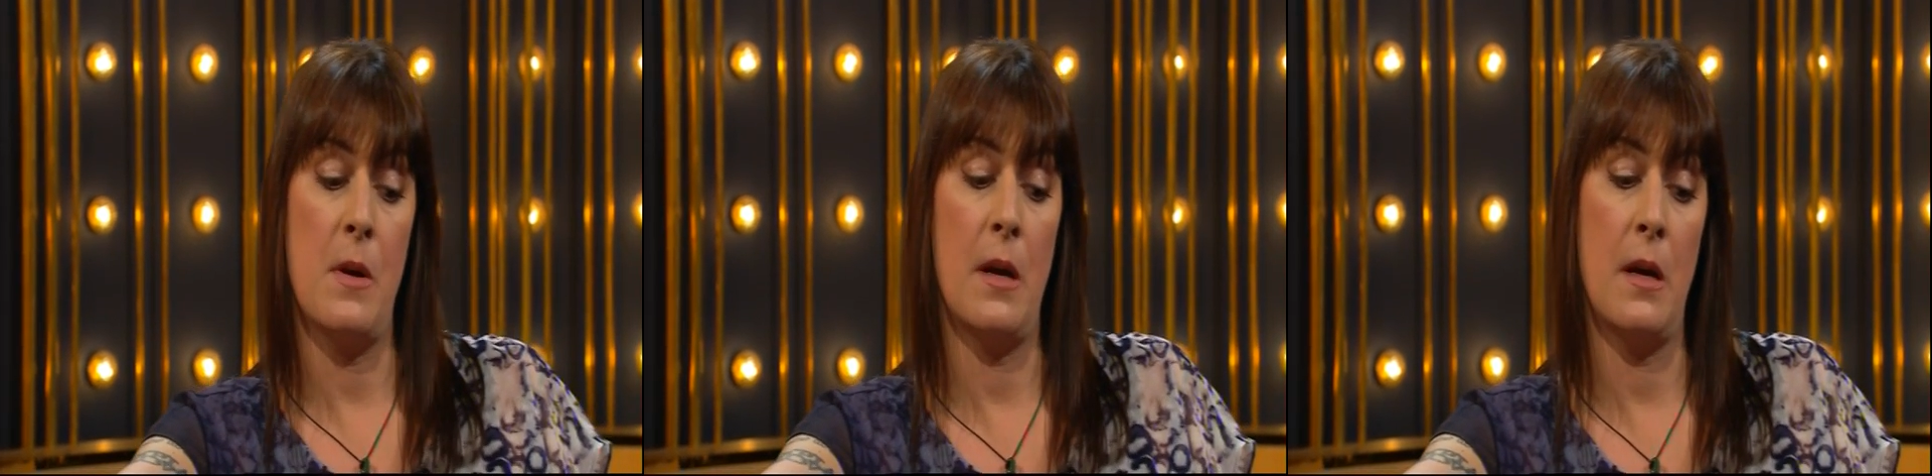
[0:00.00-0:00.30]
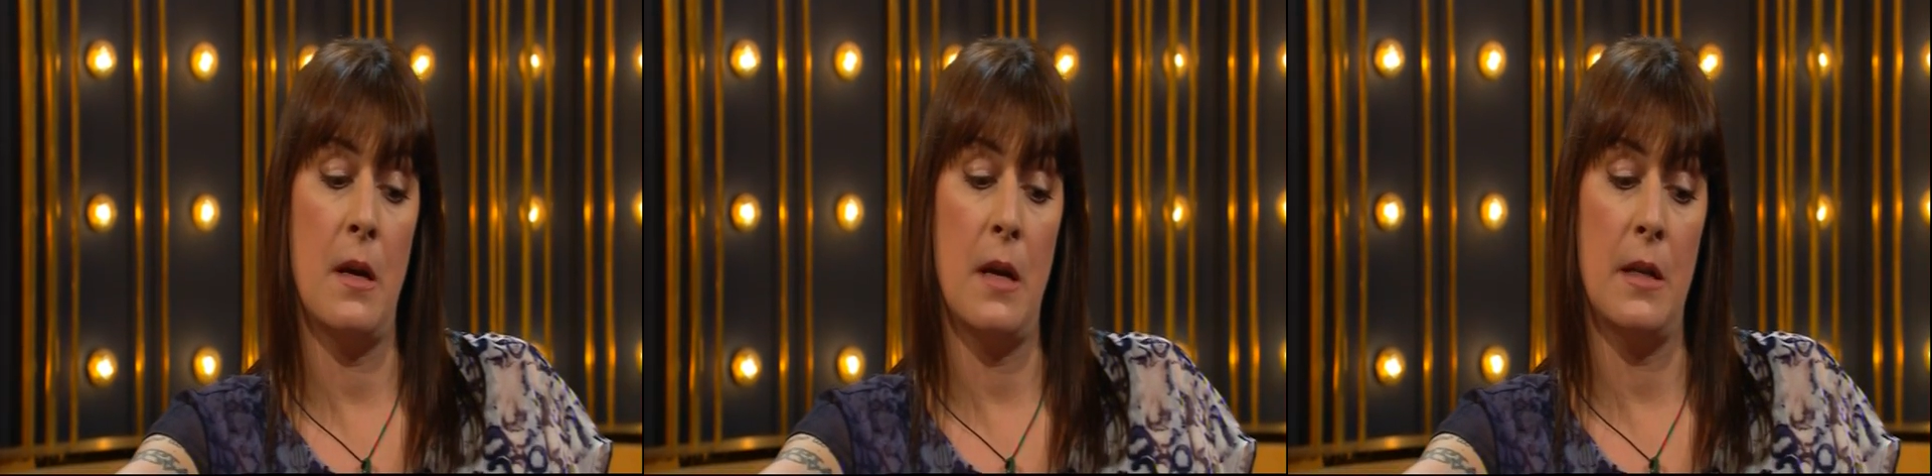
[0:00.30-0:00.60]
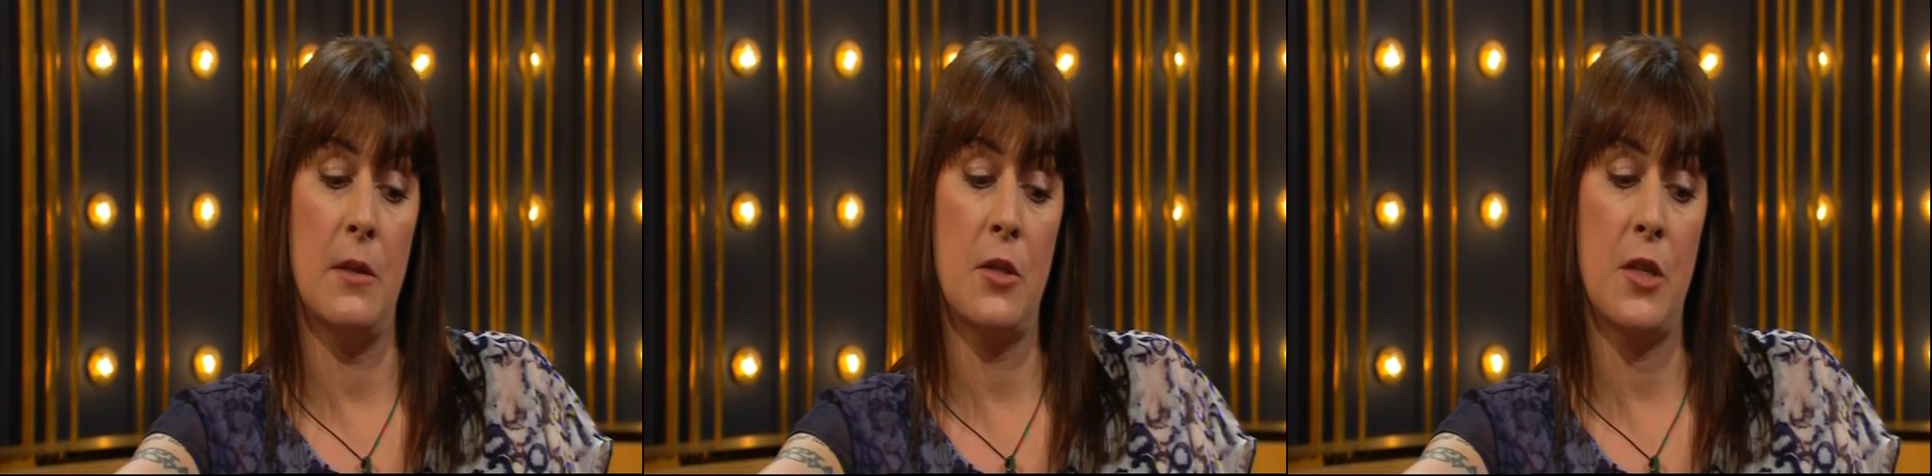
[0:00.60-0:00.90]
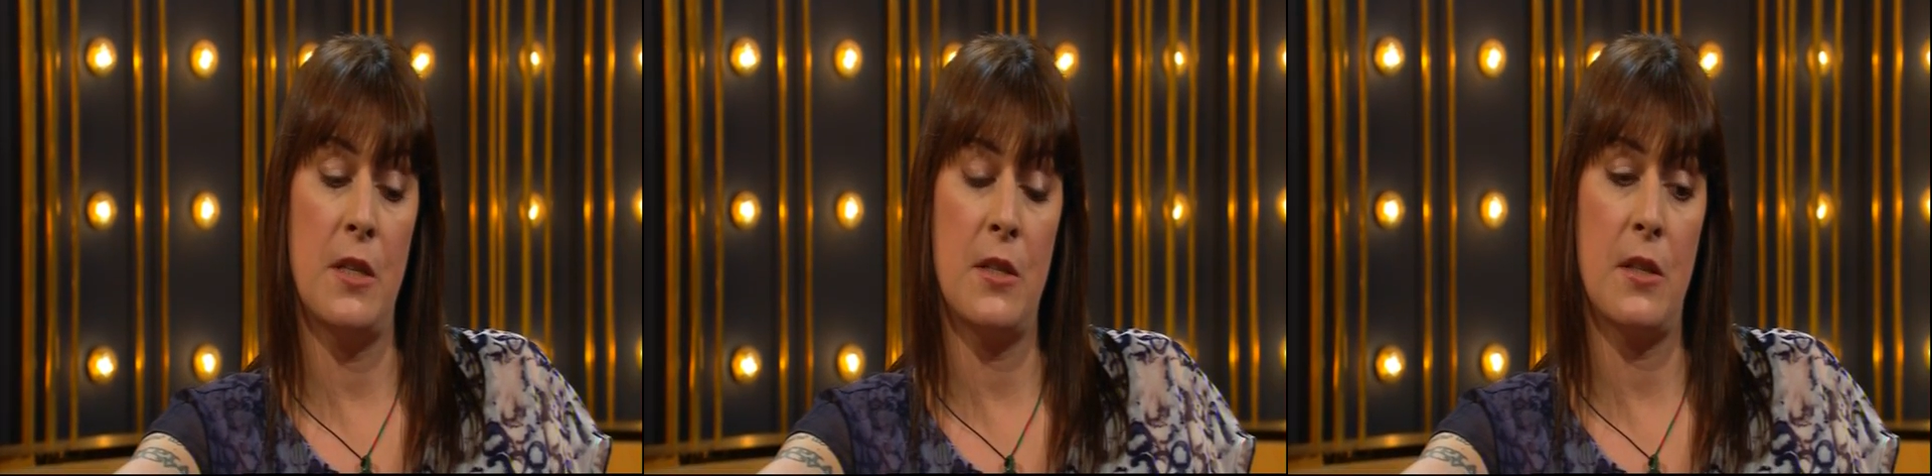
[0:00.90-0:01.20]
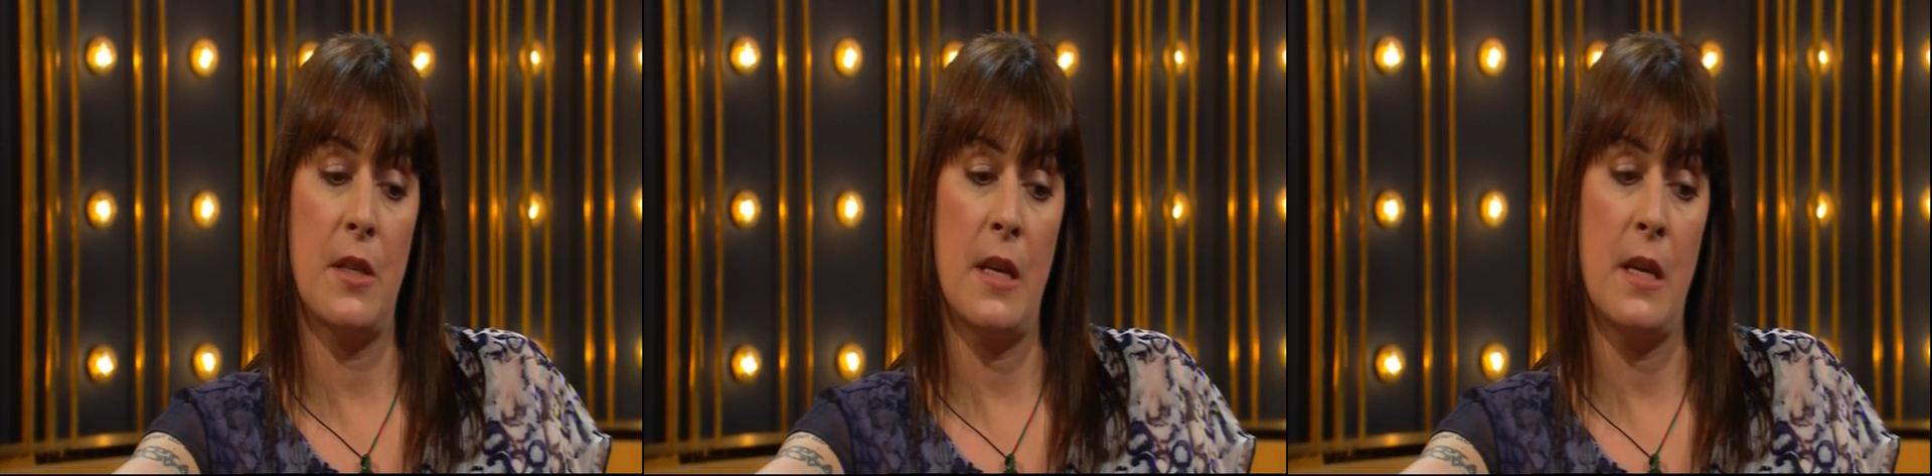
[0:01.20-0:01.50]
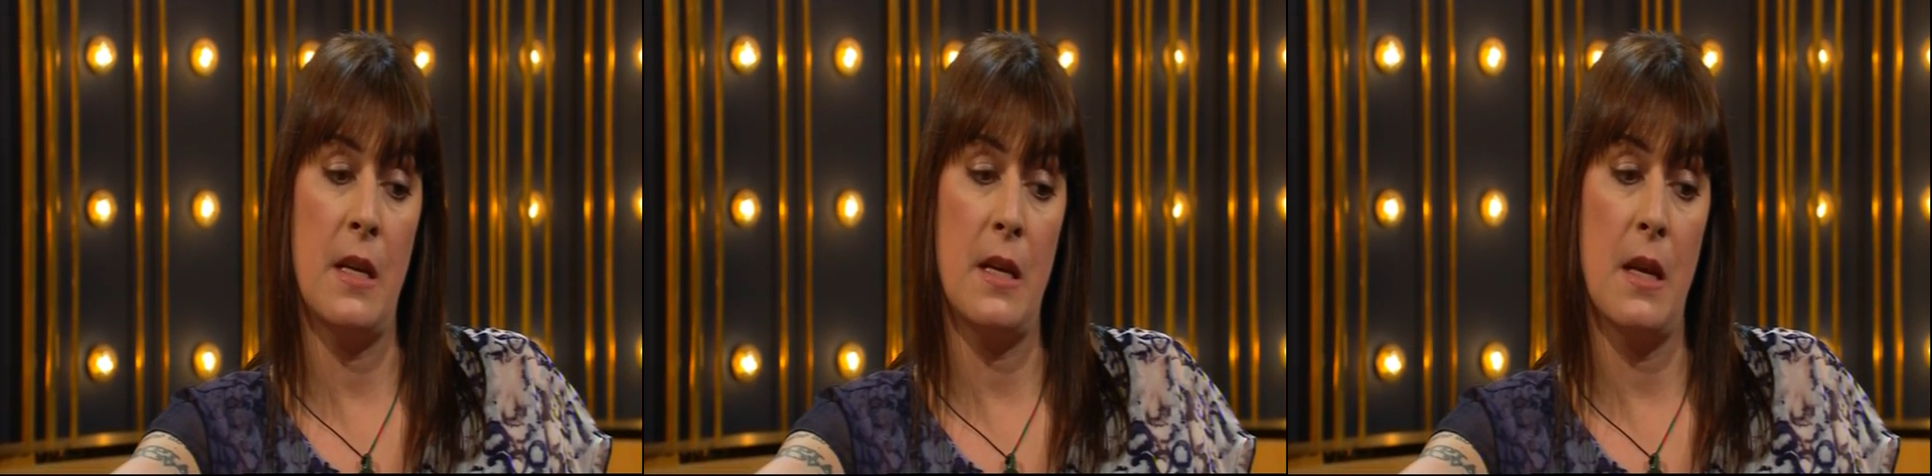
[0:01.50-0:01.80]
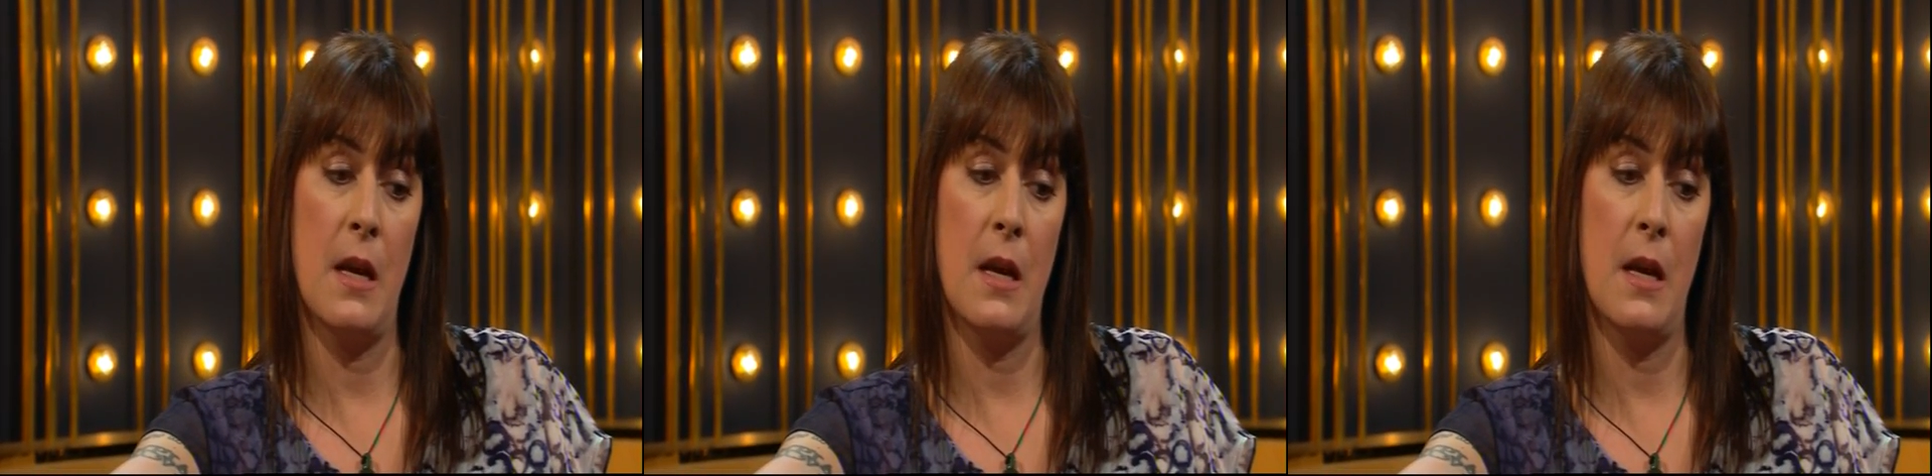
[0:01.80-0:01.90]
and she's the